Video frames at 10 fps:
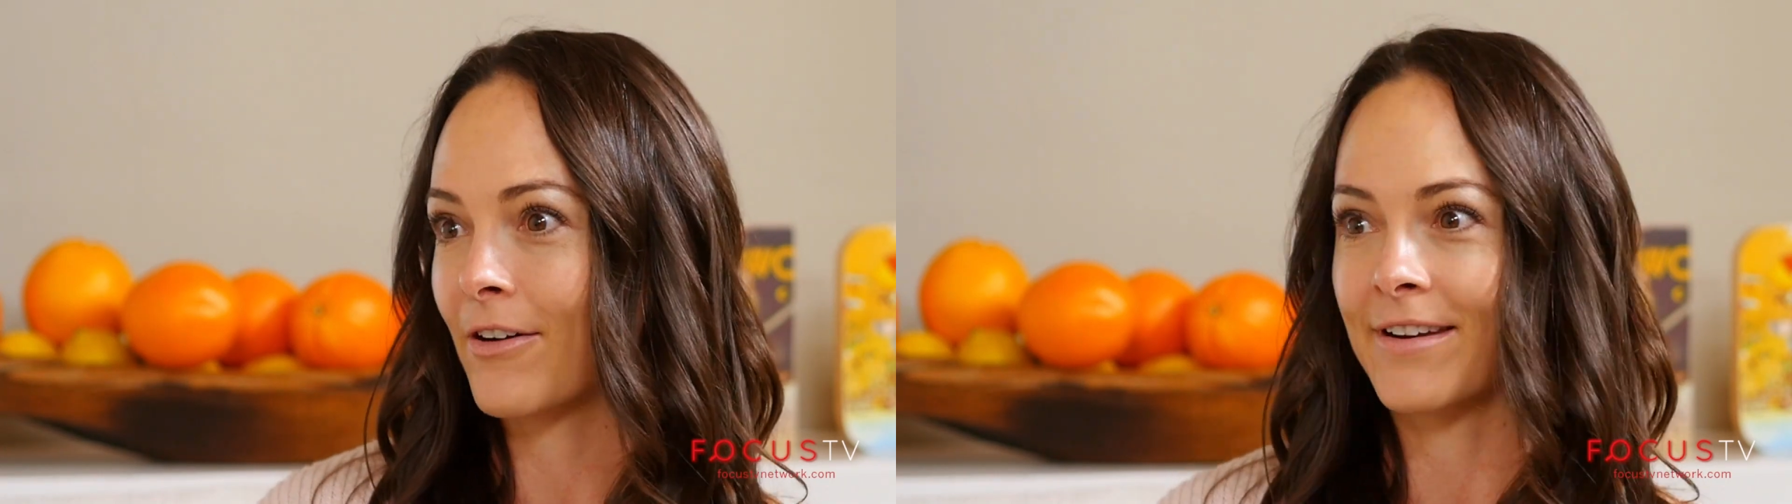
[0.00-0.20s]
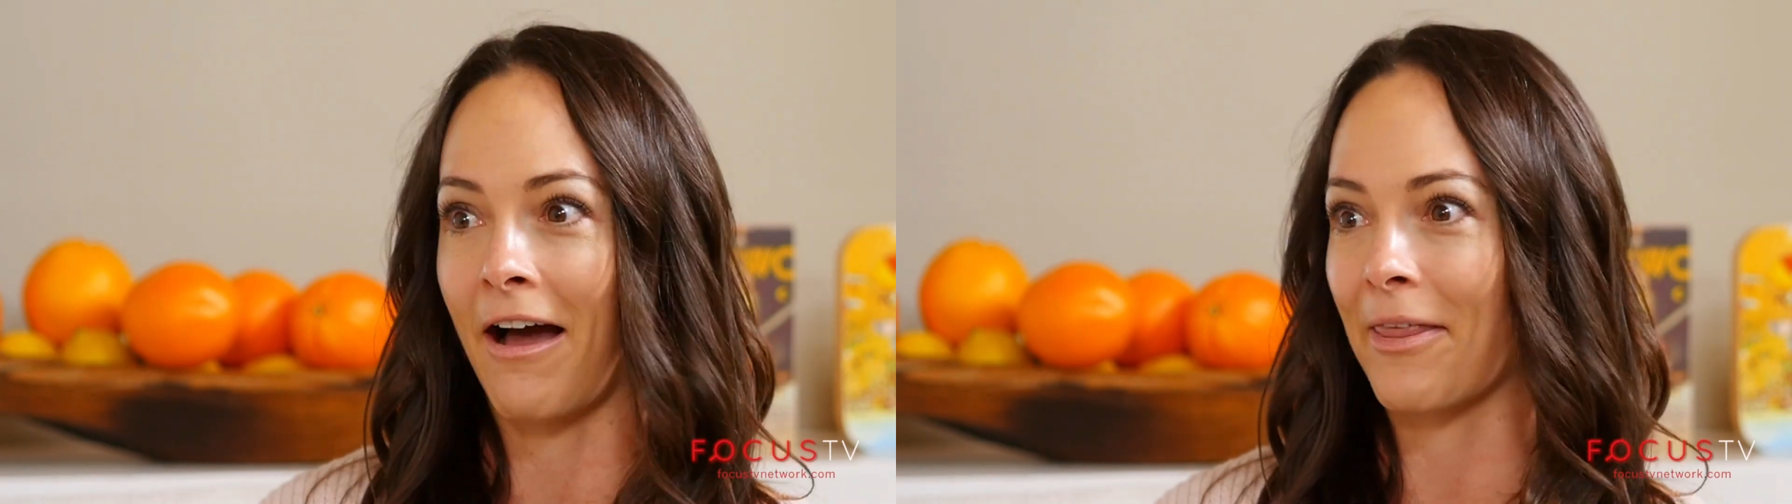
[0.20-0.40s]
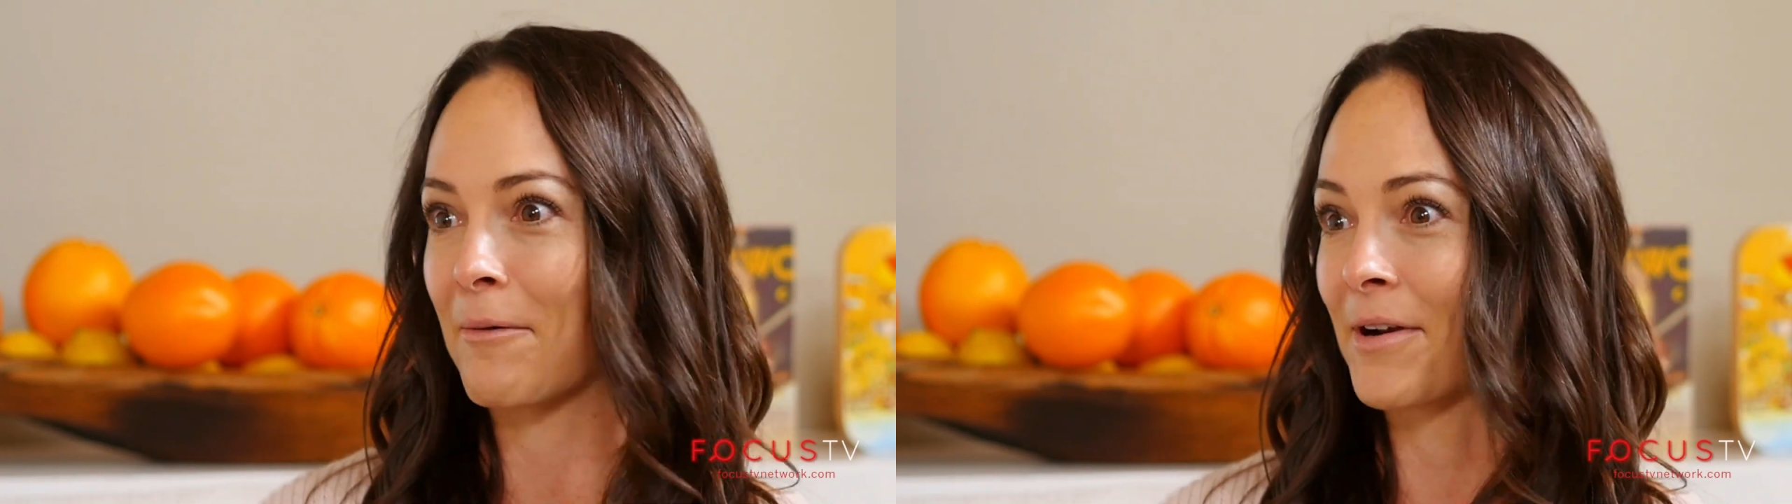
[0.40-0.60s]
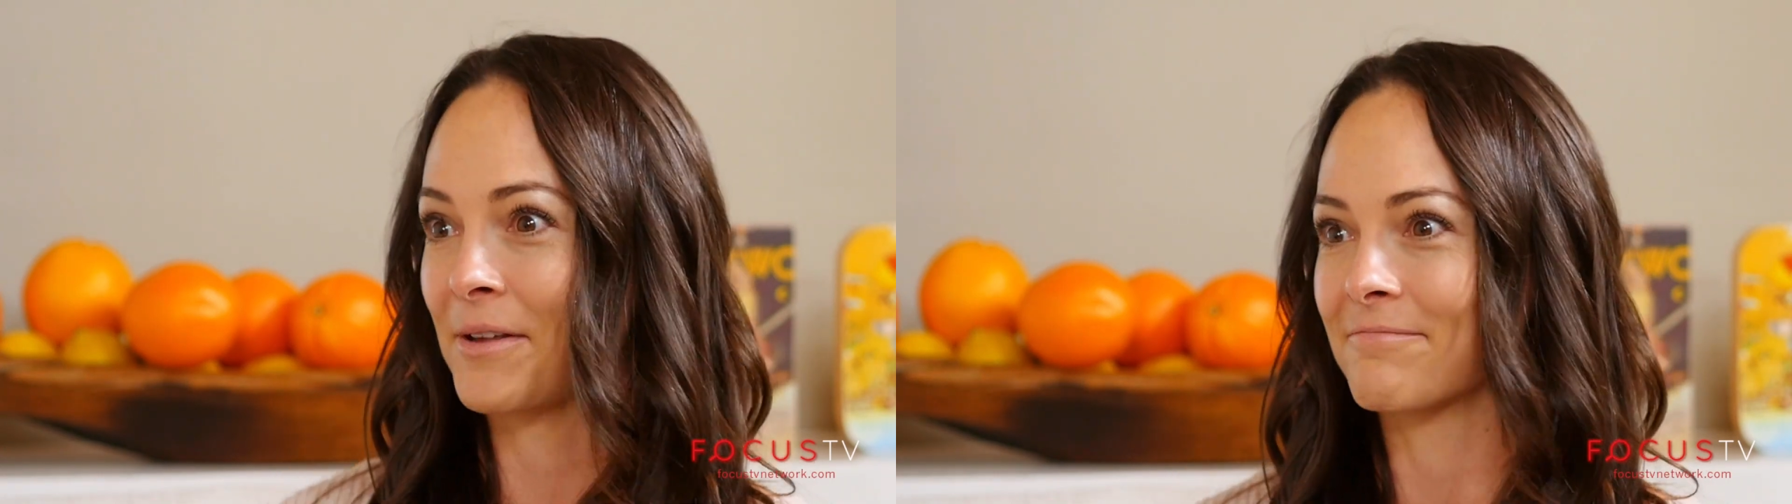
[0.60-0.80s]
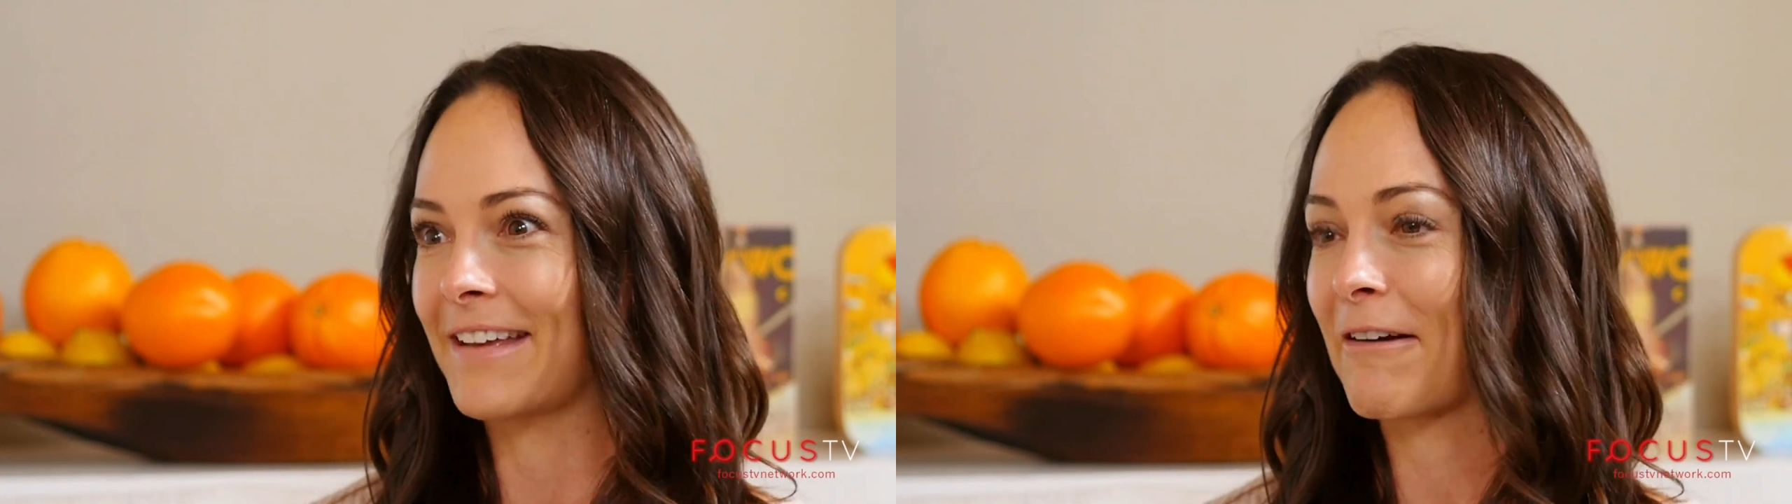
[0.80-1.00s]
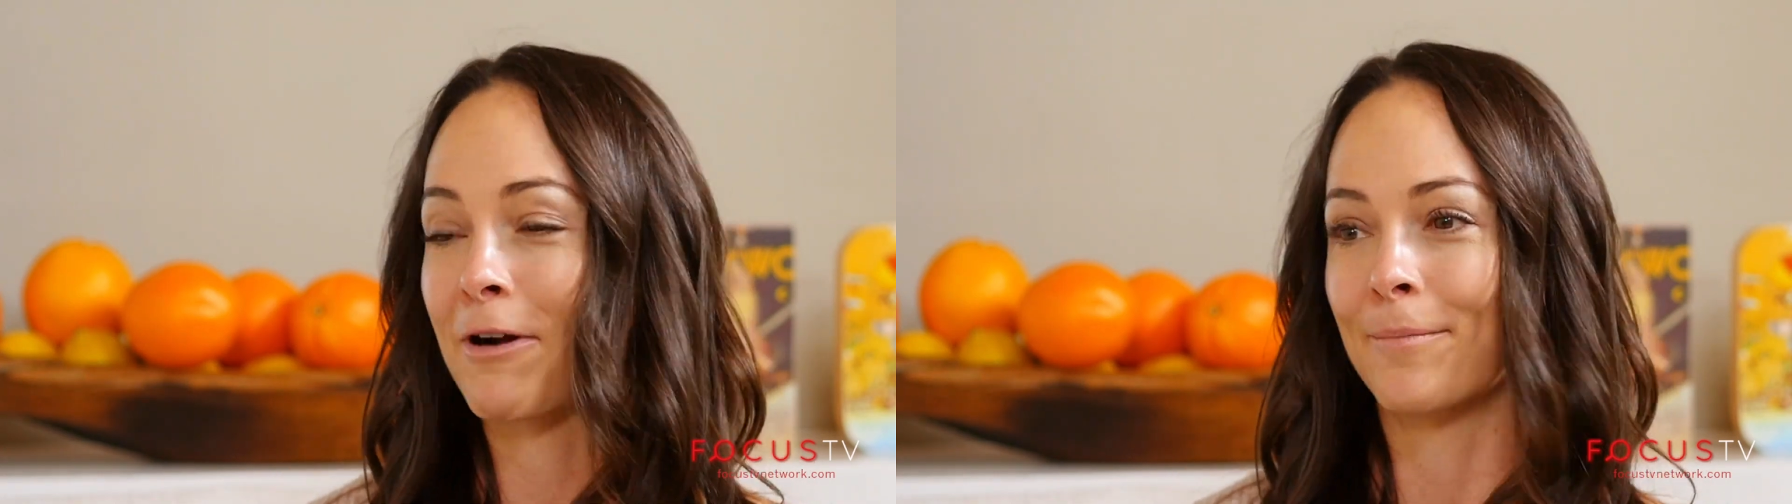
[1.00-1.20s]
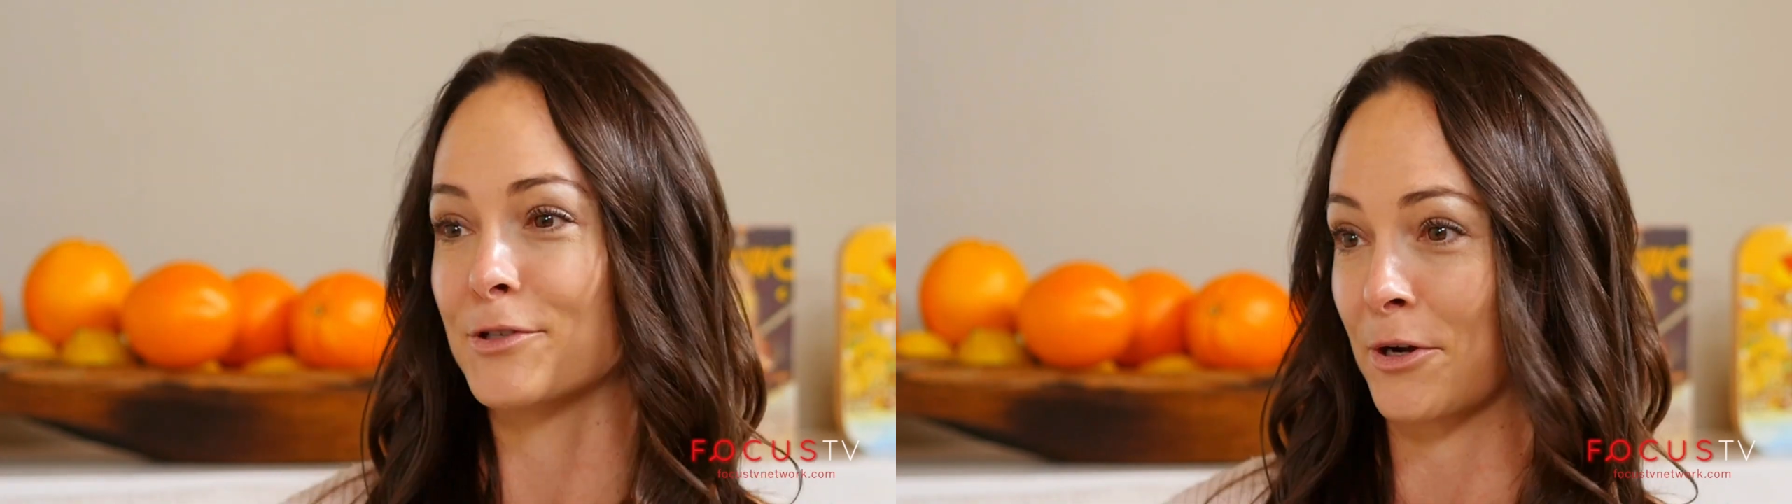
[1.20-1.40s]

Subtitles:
and now they want to rub